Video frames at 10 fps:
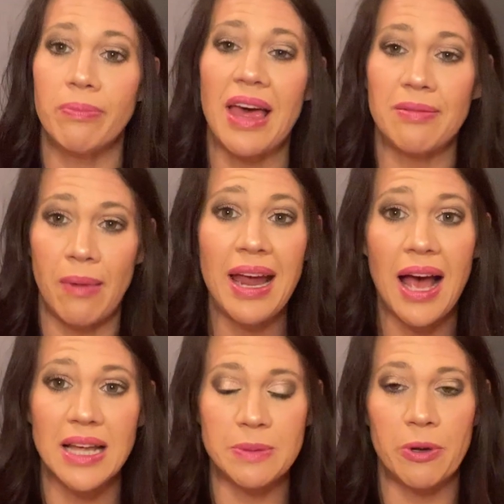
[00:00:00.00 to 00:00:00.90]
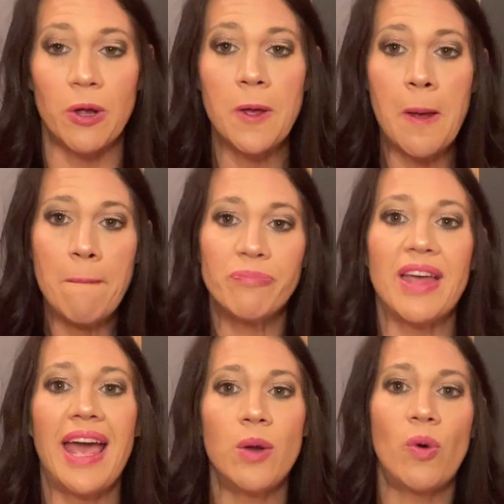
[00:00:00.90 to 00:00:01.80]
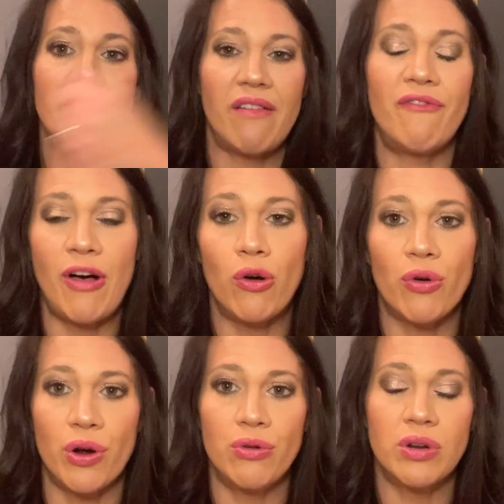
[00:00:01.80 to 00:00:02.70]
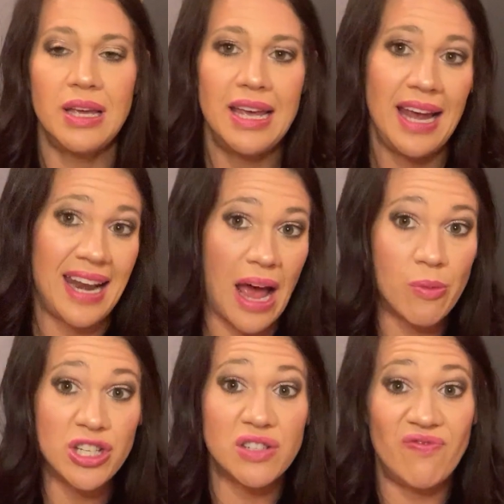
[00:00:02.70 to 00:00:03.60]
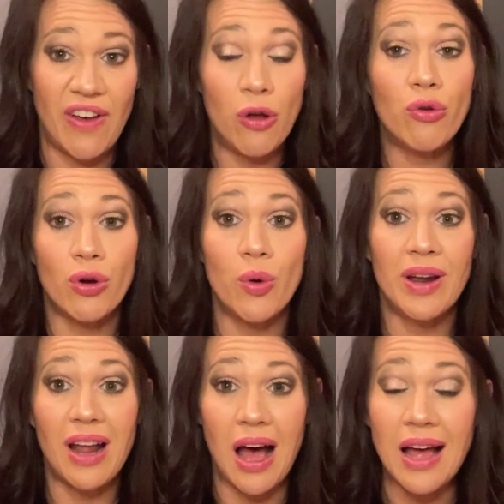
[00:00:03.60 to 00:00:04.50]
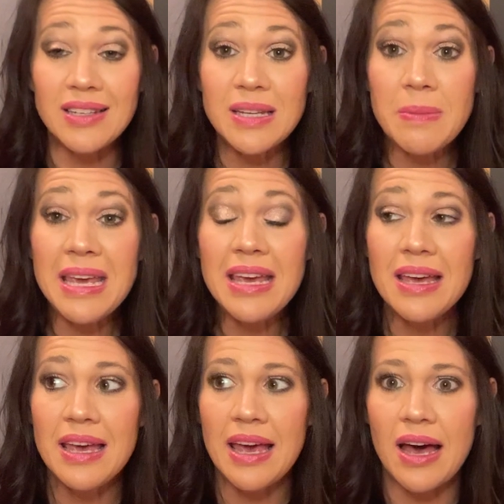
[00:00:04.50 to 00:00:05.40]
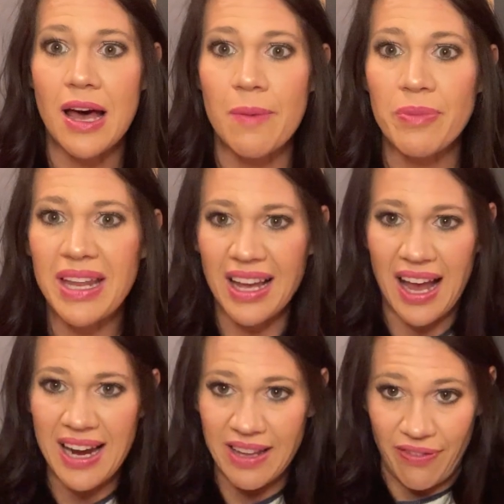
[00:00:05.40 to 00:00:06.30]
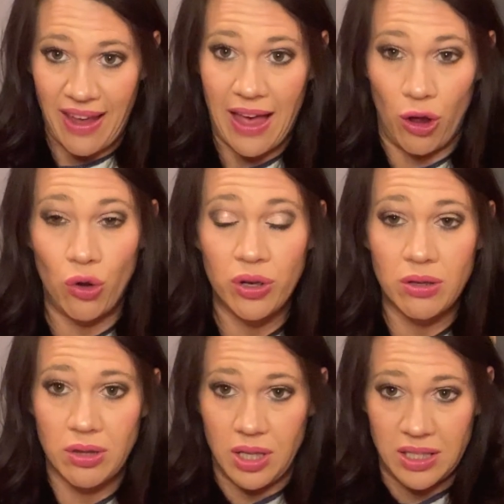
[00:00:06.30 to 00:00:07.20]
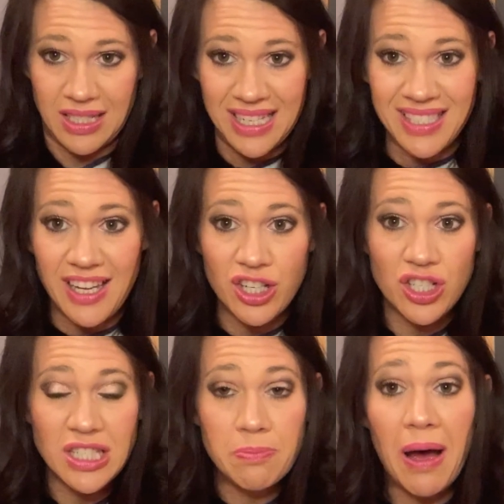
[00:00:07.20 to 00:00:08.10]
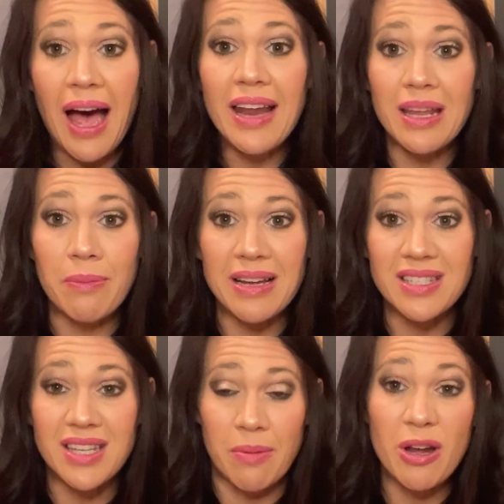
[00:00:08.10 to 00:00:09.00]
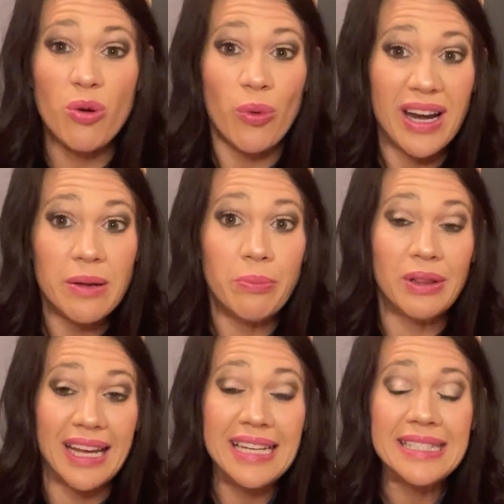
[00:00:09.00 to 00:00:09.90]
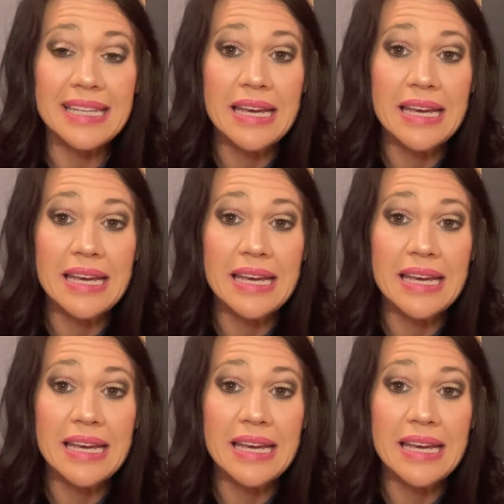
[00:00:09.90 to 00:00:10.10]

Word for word: at my hospital, they had one that Velcroed and I would just Velcro it onto me um, and it kind of held the C-section spot in my stomach right in place,